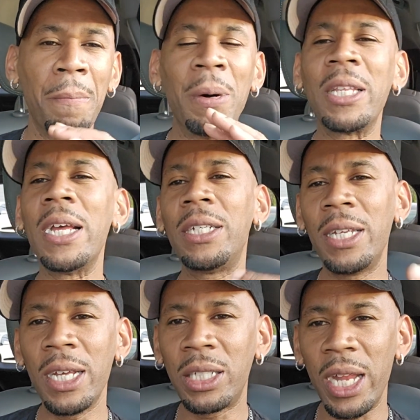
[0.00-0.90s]
But they
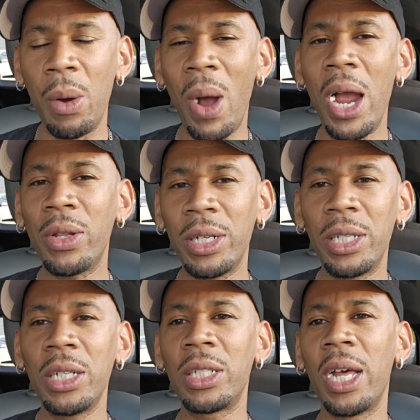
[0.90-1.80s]
teach that. Why are they
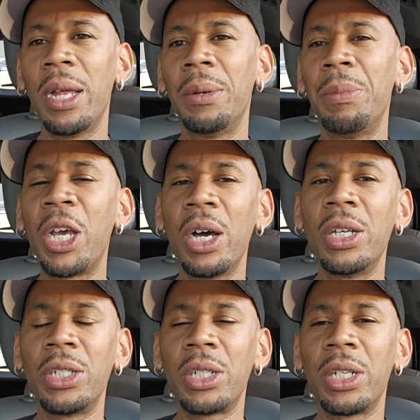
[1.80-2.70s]
teaching that?
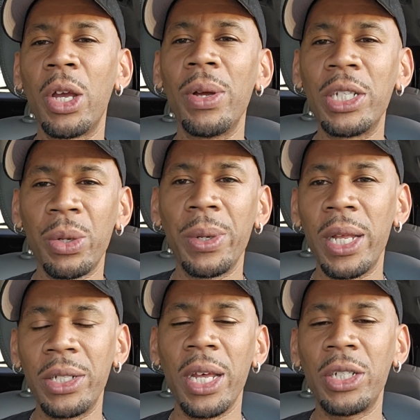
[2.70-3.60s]
Because there is the
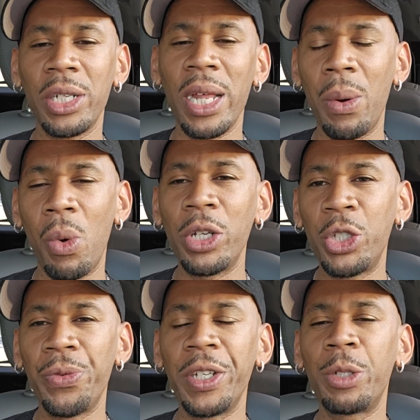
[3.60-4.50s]
realization that
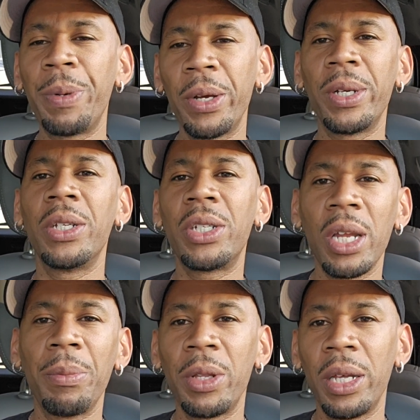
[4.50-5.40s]
once you've experienced
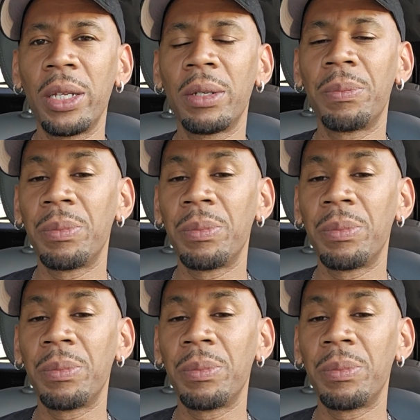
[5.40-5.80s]
something,